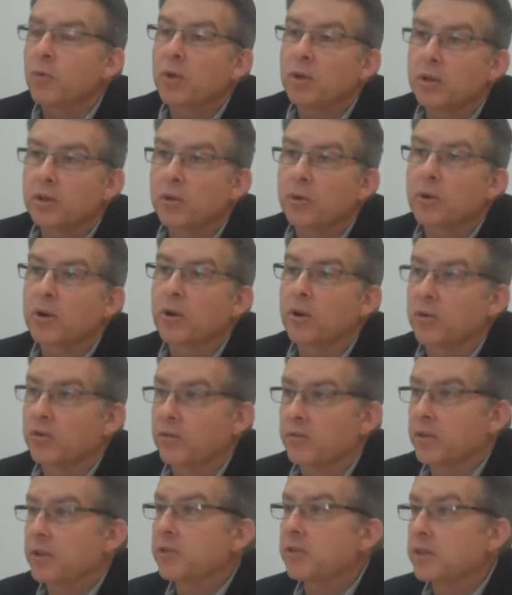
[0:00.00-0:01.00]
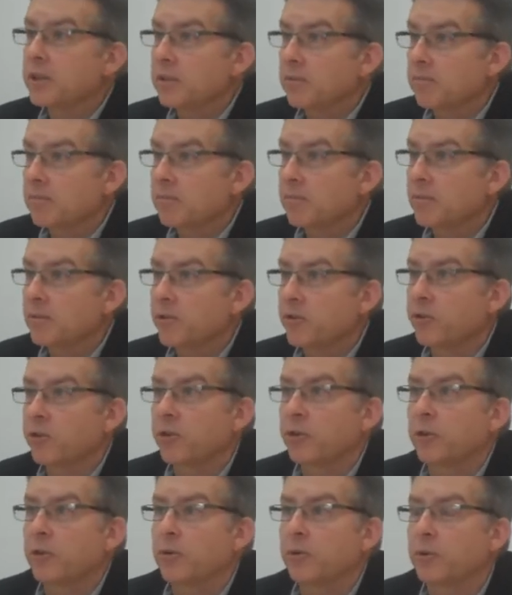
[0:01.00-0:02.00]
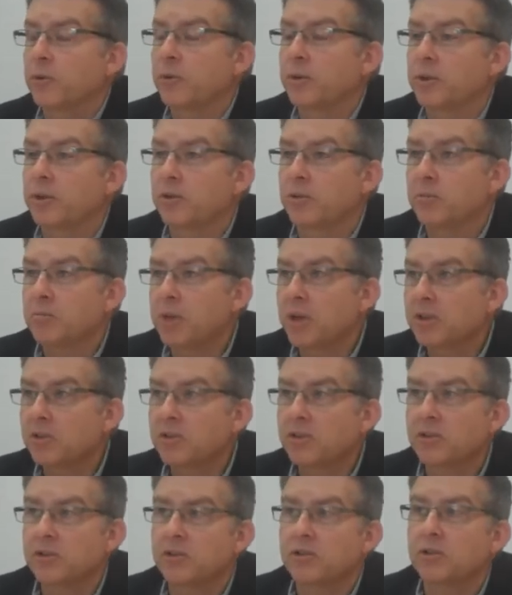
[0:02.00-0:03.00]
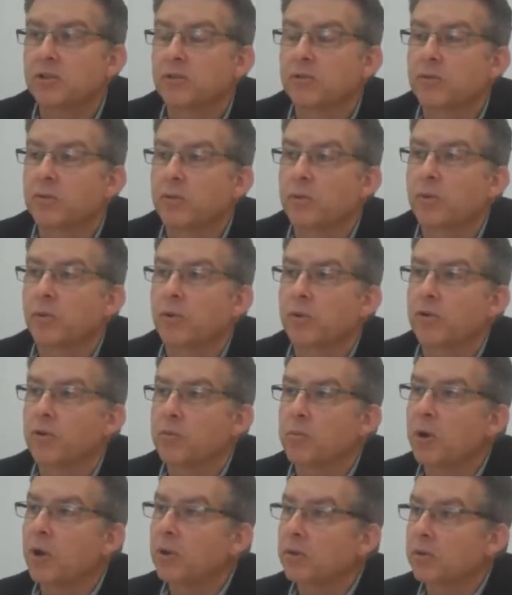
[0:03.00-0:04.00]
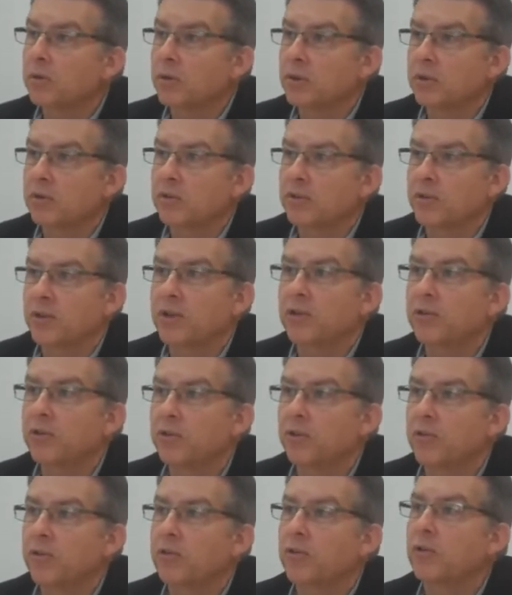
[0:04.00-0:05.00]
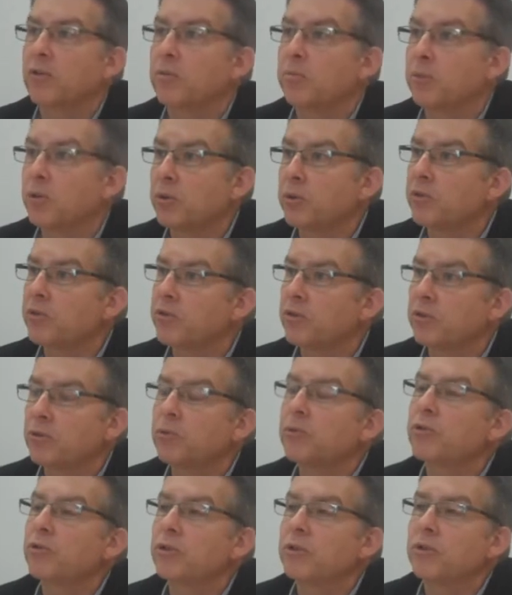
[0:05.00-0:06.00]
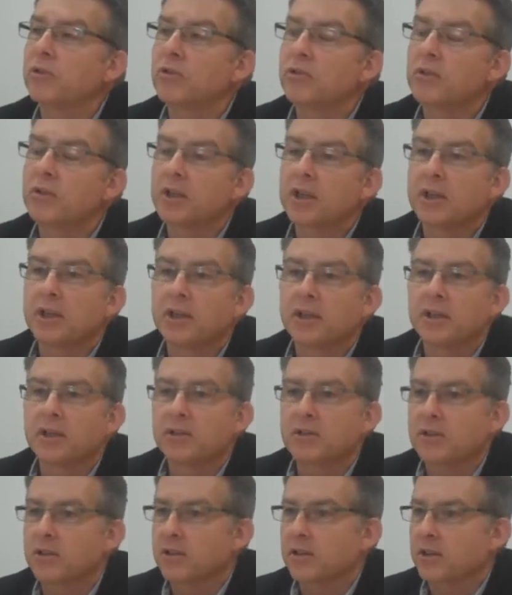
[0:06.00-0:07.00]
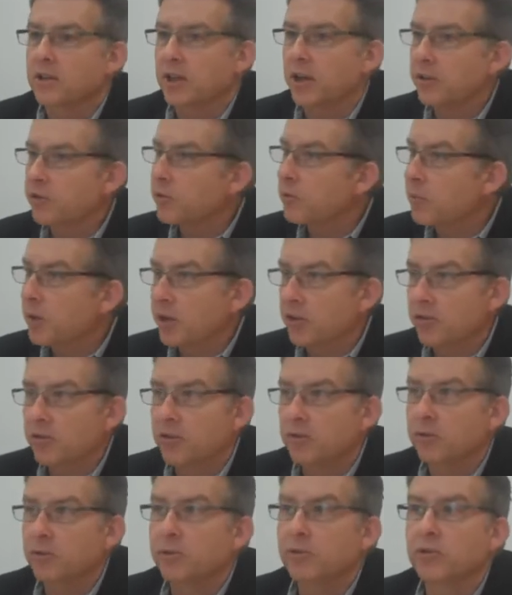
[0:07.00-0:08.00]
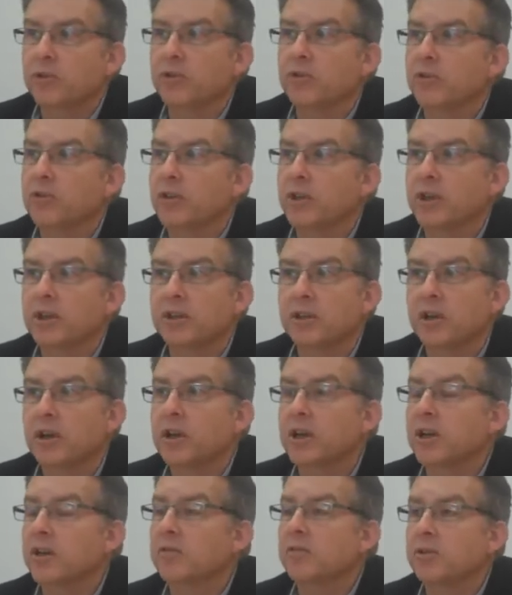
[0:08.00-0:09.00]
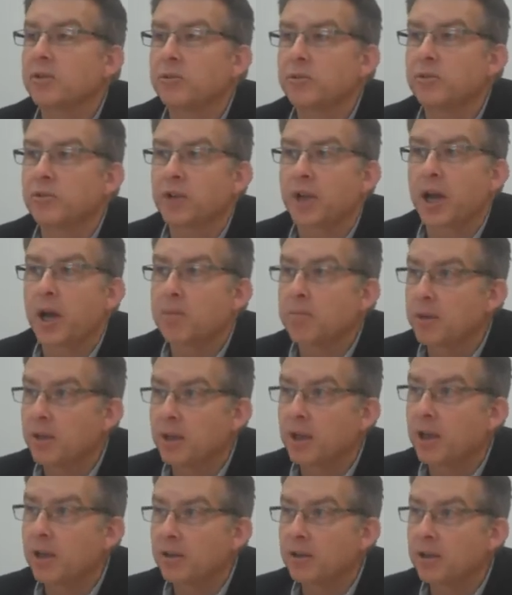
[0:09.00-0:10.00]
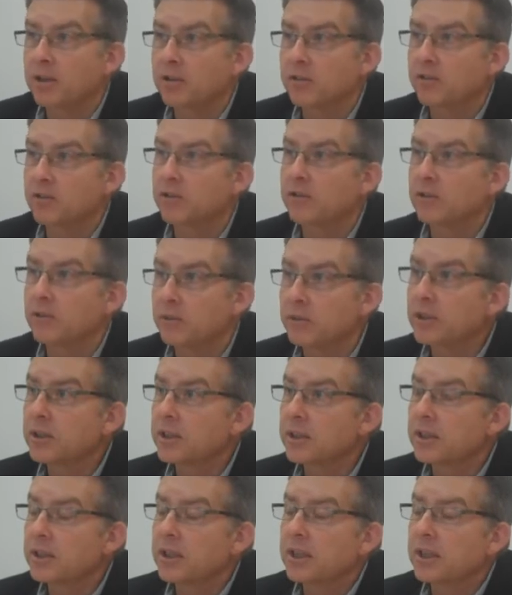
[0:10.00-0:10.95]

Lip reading: Well, lower cost of entry. So it's much easier for smaller organizations to deploy solutions, to customize solutions, and not have huge capital outlays to do it.